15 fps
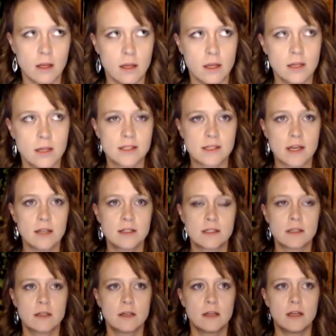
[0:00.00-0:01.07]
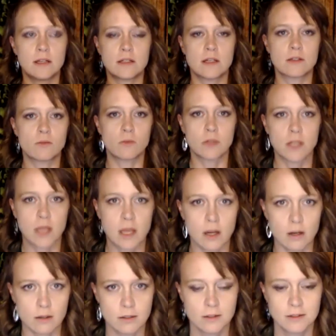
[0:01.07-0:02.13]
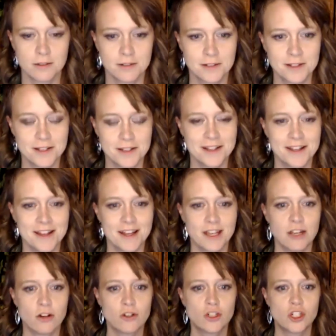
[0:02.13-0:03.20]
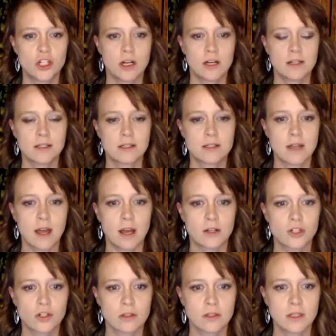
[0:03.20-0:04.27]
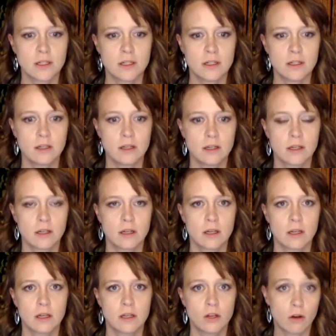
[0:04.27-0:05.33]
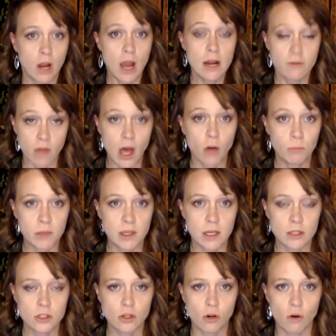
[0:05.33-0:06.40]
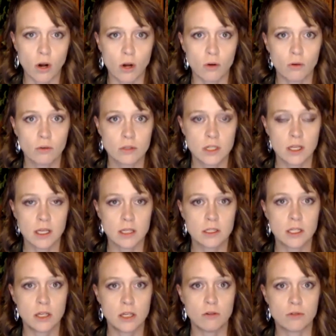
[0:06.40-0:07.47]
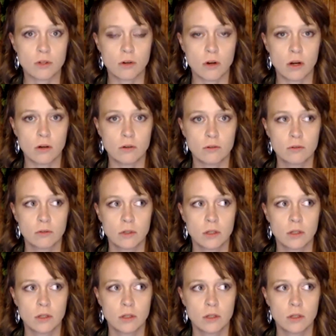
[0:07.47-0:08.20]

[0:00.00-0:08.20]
in a sense, it doesn't really care. You're just you're kind of helping it to grow, to continue to grow.